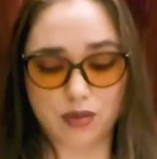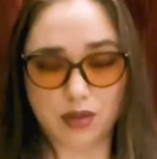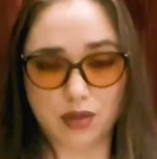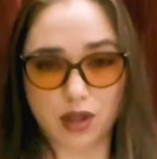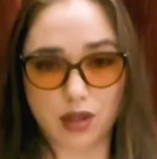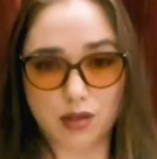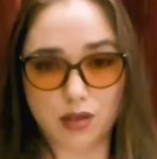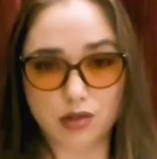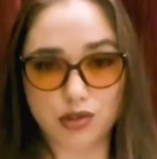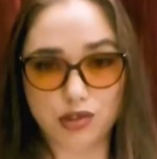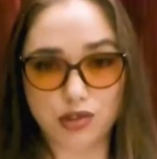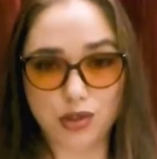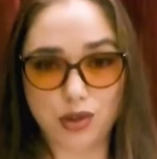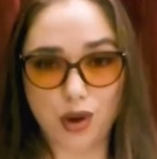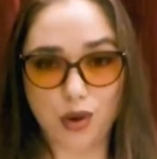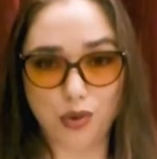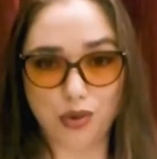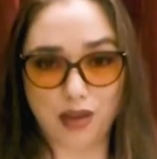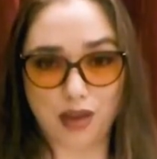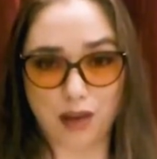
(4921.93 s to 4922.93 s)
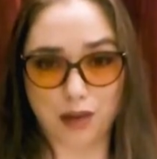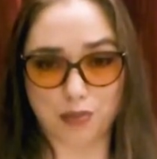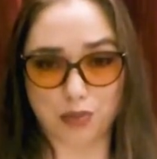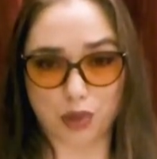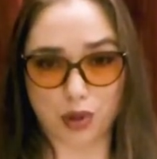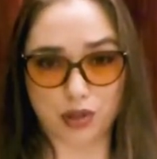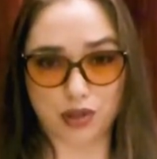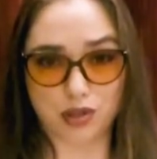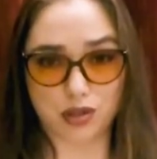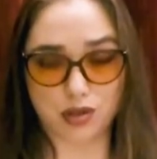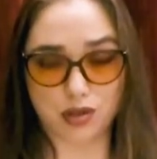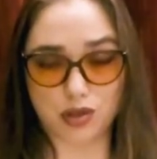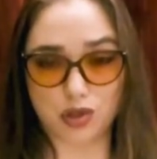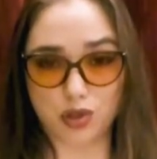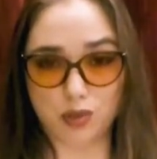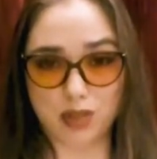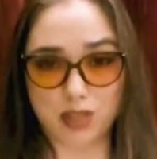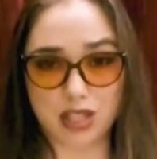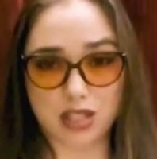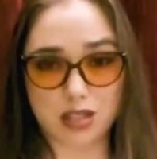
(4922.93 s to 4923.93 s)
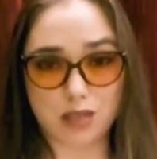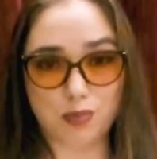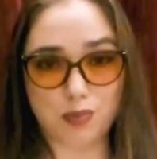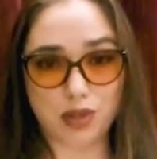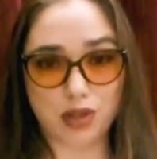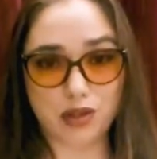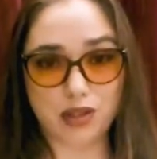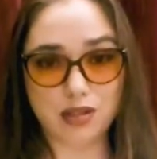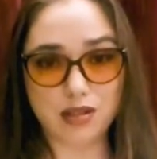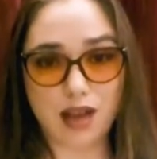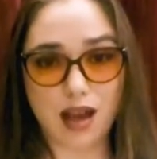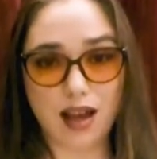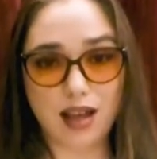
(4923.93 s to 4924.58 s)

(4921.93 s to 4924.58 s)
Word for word: Show that person to me, spirit, I